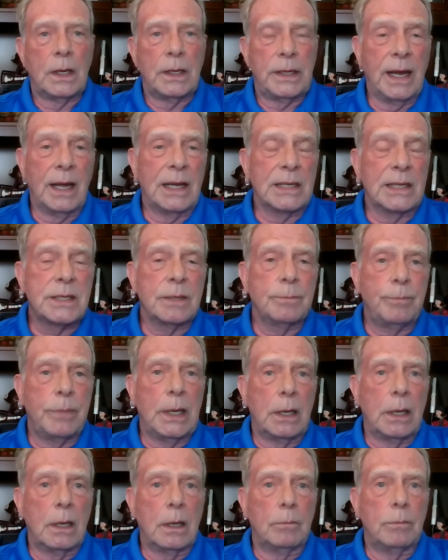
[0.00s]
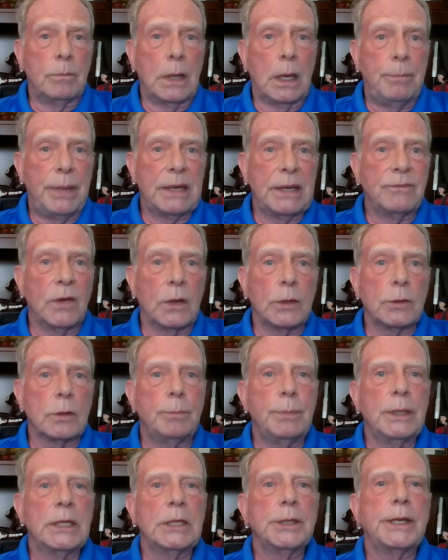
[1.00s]
Yeah, that's a big
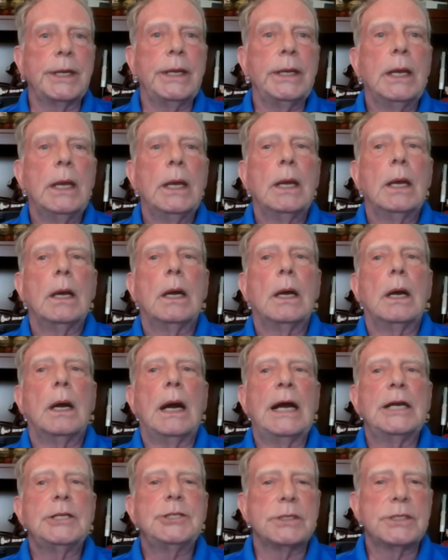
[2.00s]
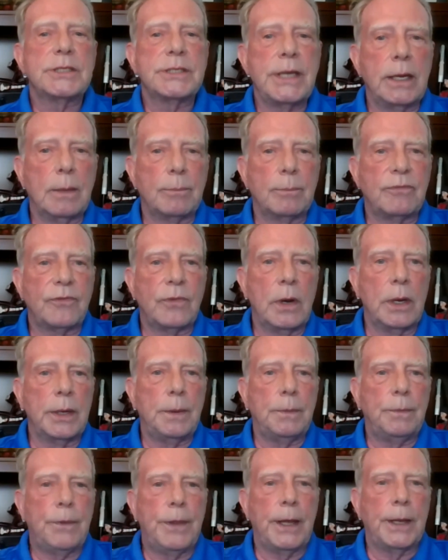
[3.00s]
vulnerability. I should say up
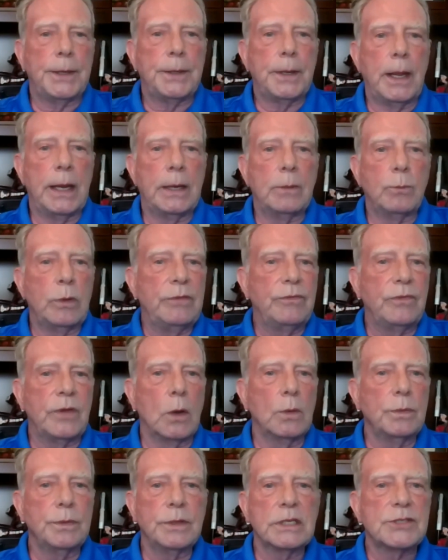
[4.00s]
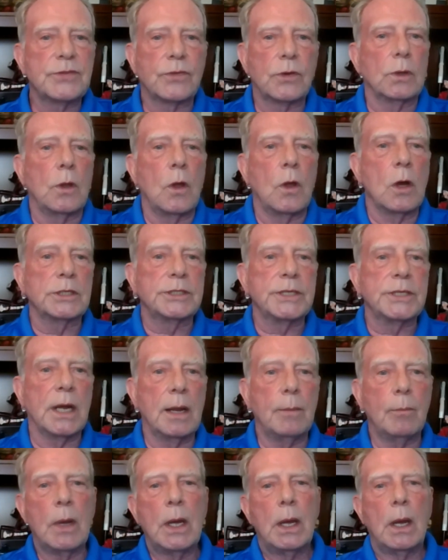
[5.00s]
front that, and we've known this for a long
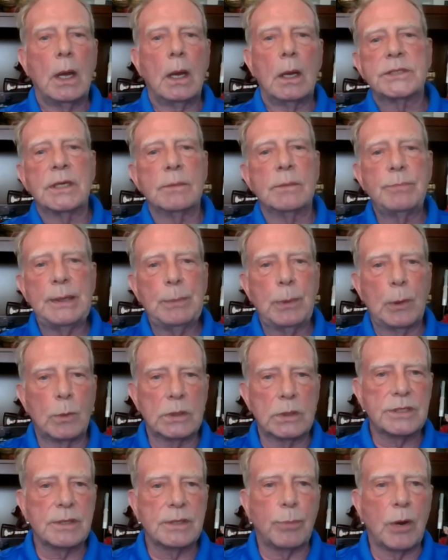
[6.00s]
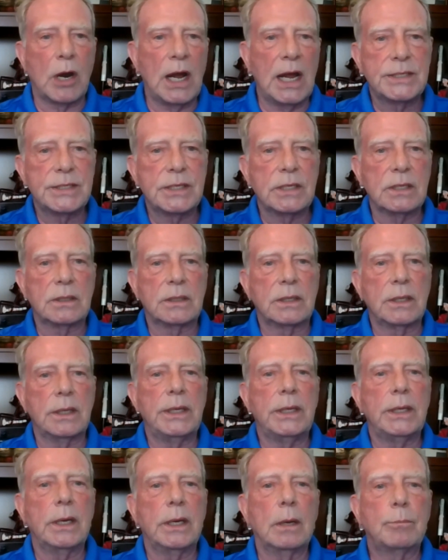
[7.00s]
time, some people were surprised at
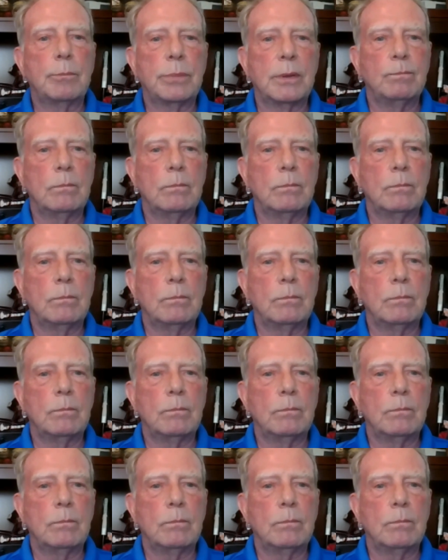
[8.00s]
the